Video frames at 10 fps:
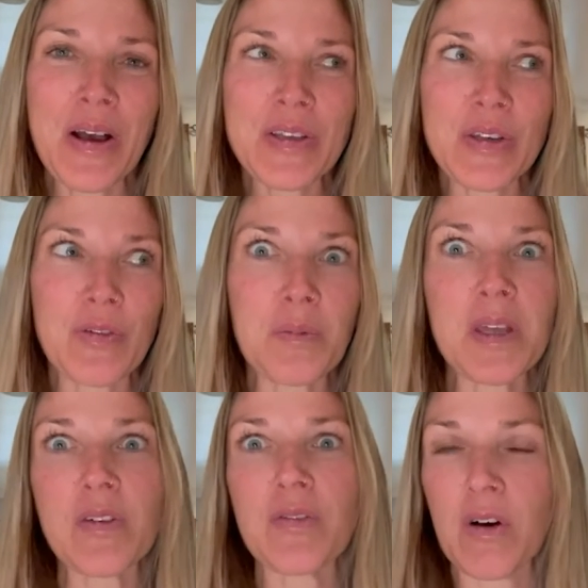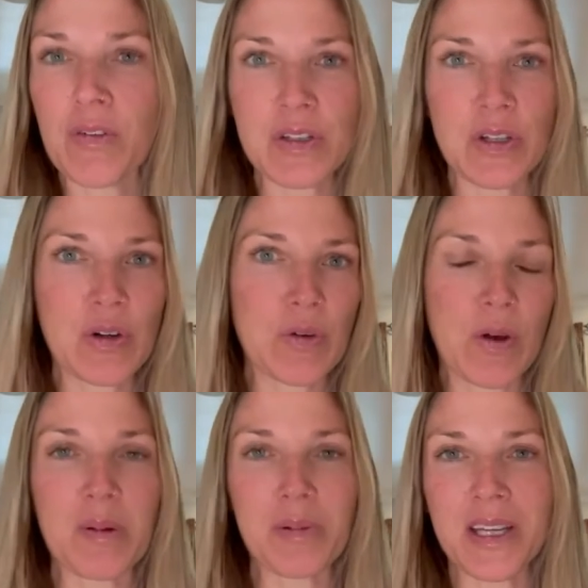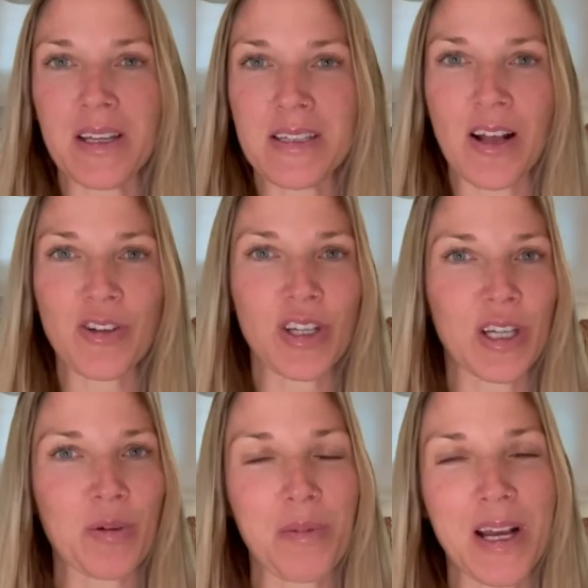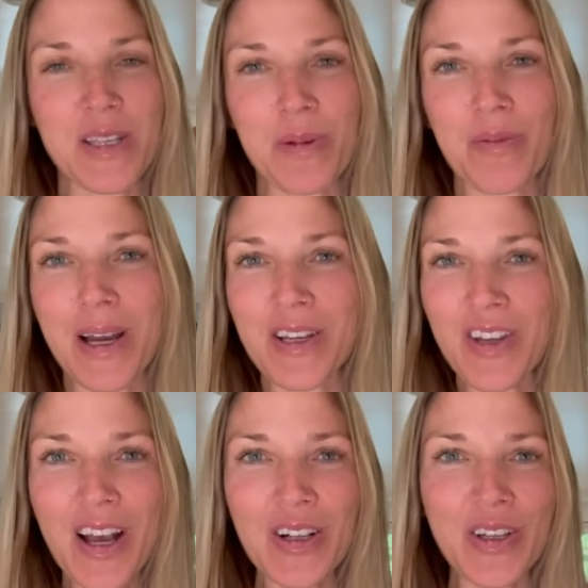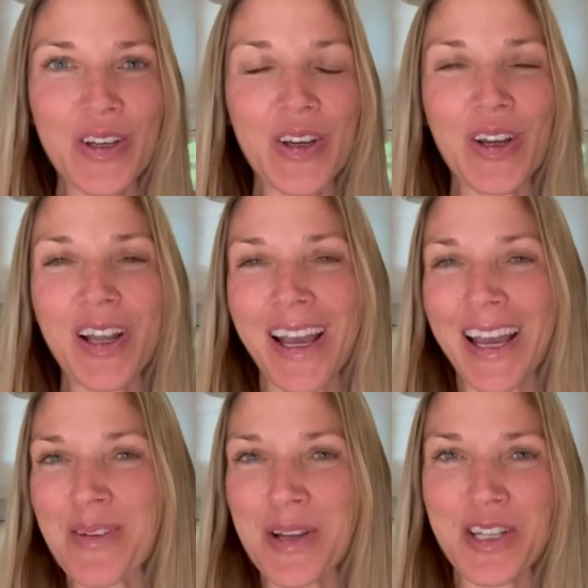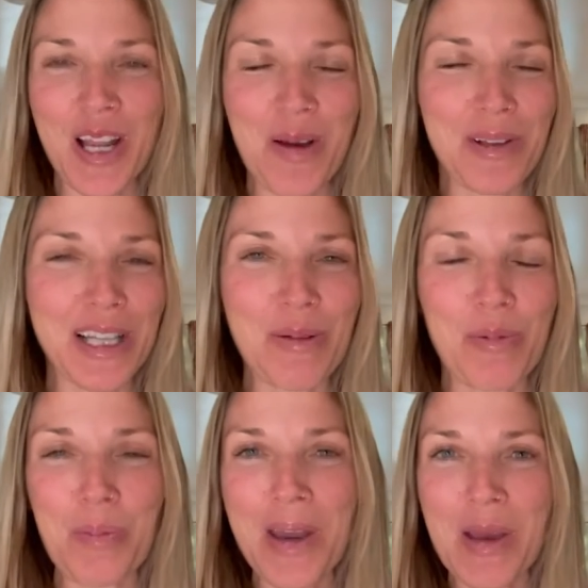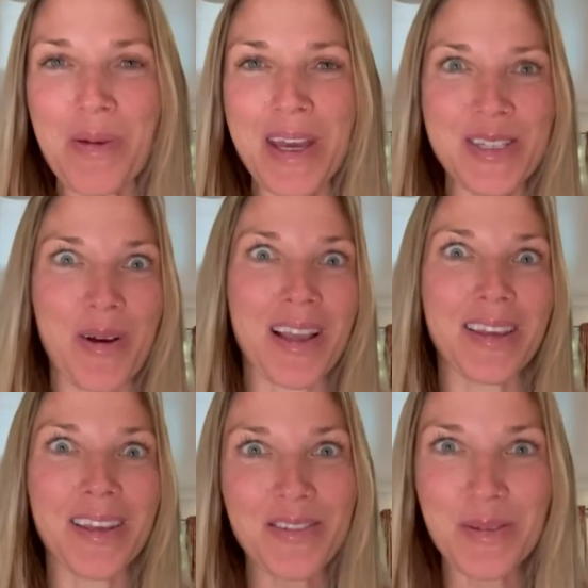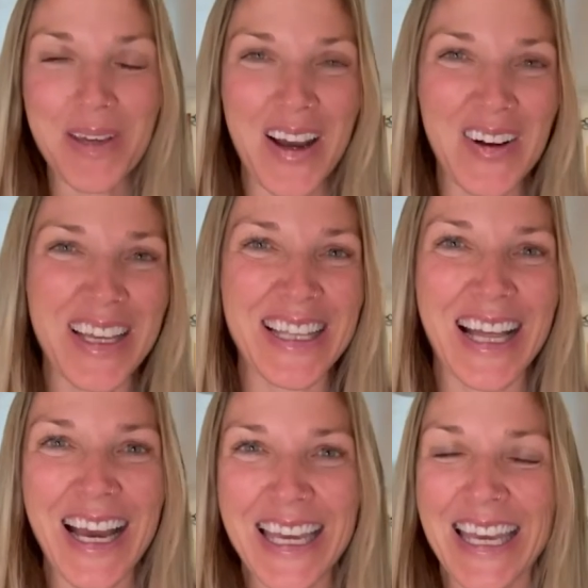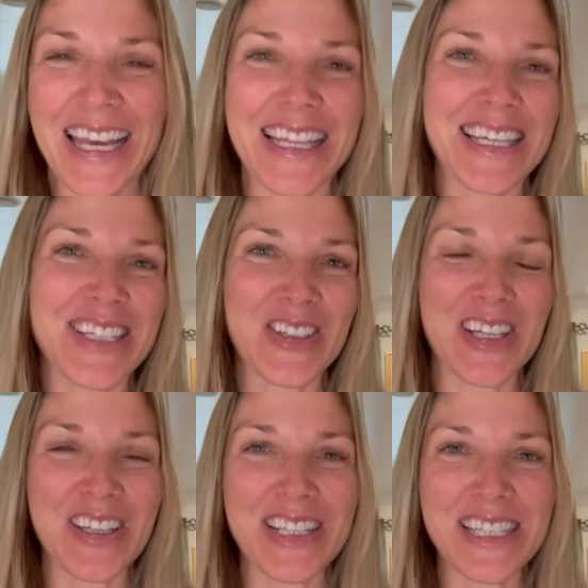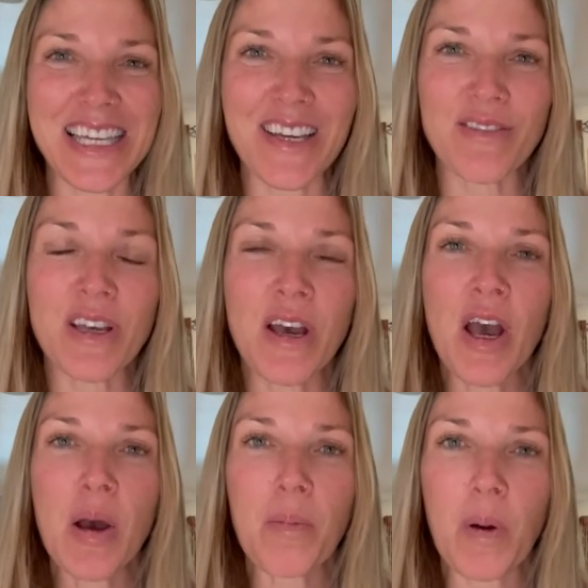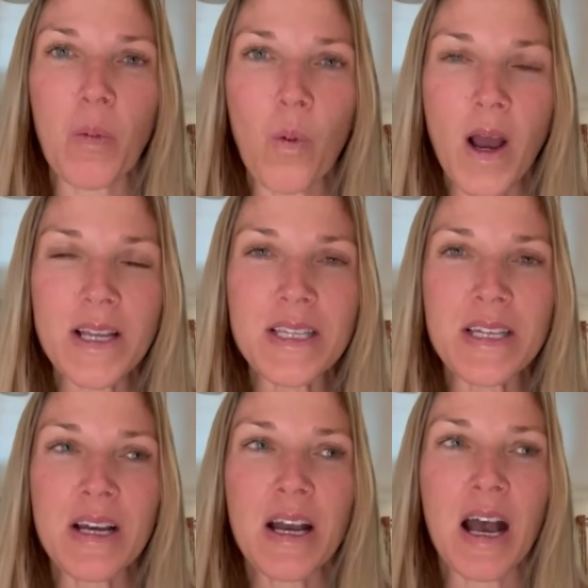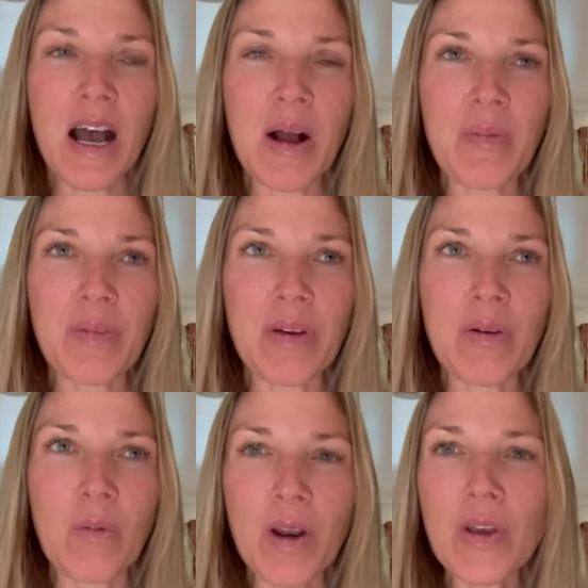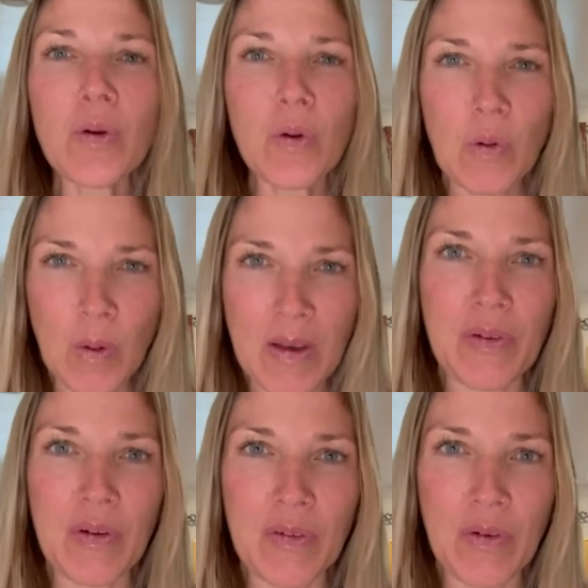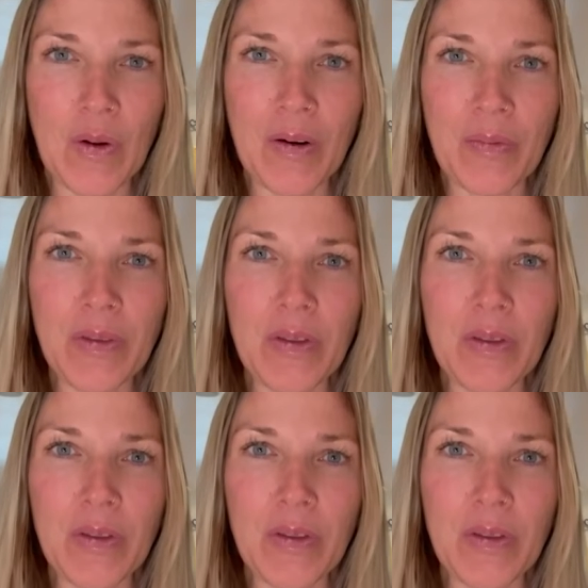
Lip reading: So for me, the fall feels incredibly nostalgic. It reminds me of my childhood. Like I mentioned, I'm a Libra baby, so I love to be out and hiking and the turning of the leaves. But what are you grateful for?